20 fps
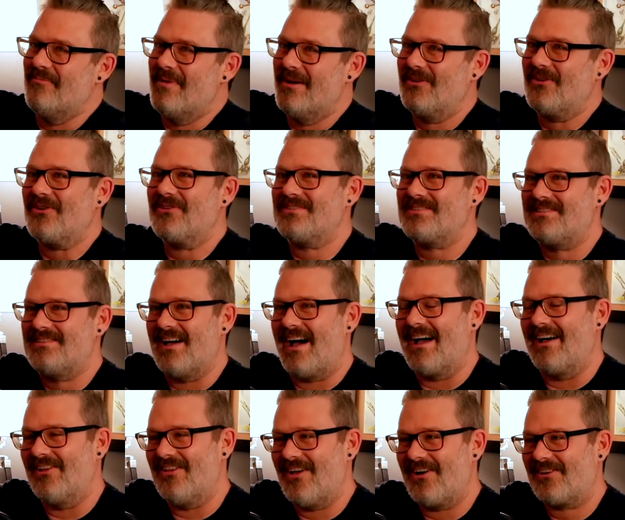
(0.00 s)
Miller's
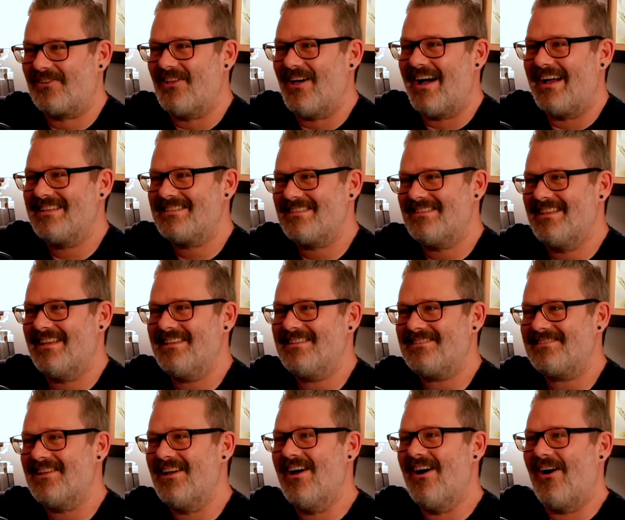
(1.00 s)
dialogue lines in
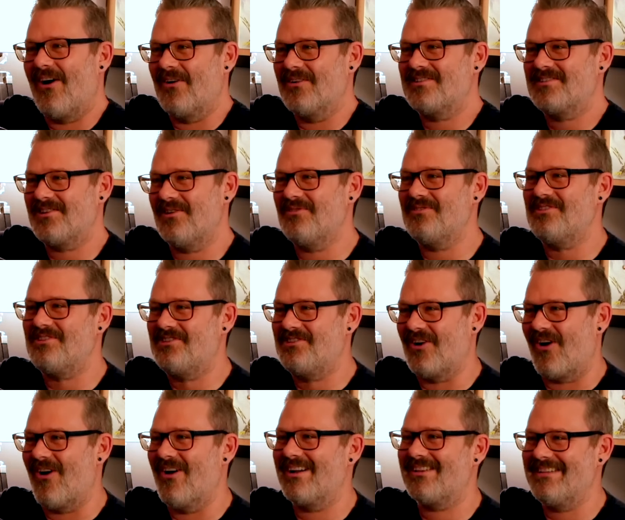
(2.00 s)
this are so
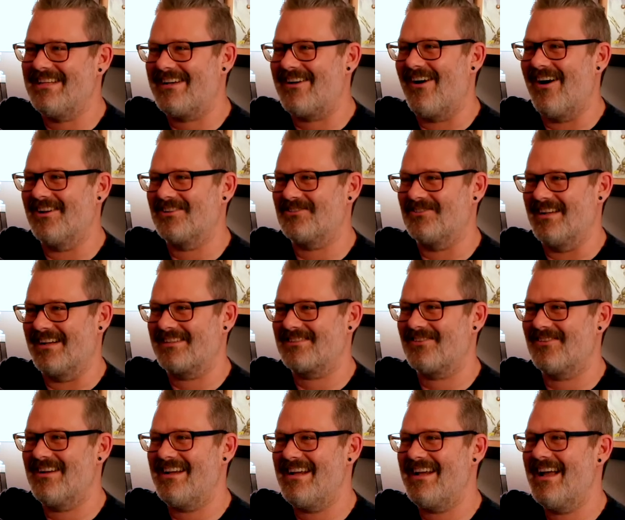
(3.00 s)
jarringly
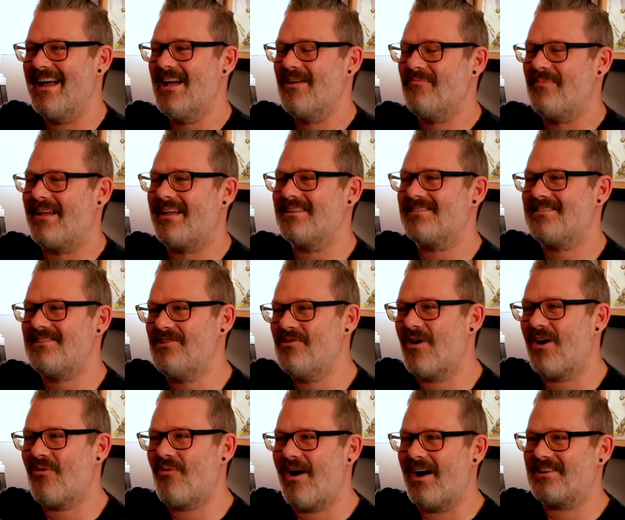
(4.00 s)
contradictory because you
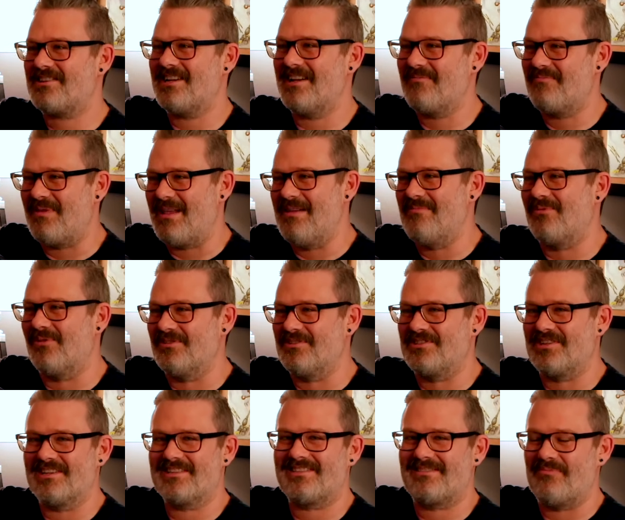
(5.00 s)
are watching people
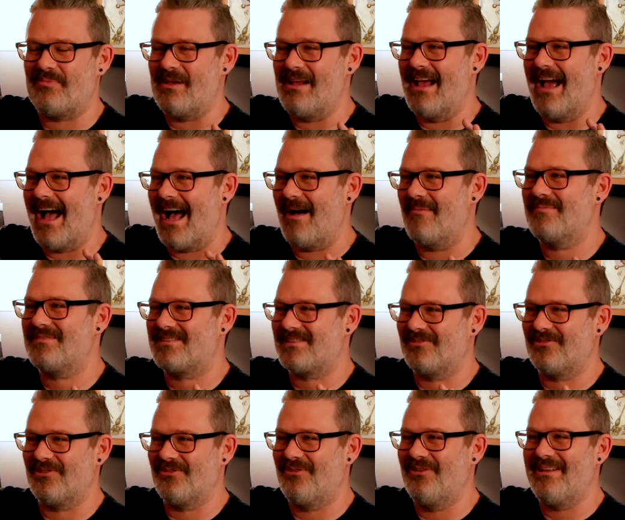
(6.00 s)
just be
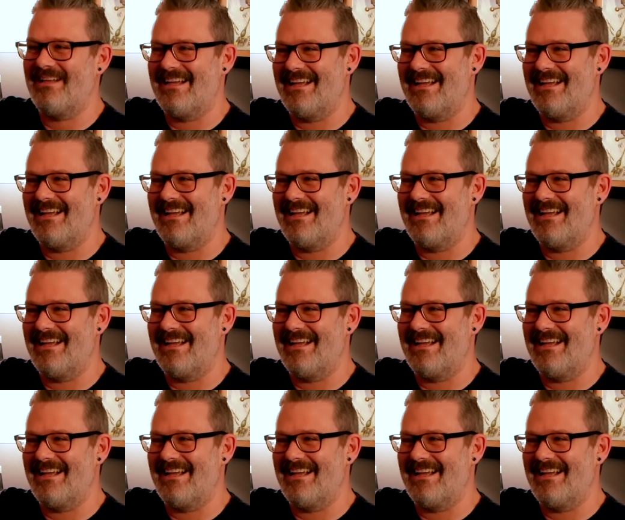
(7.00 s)
absolutely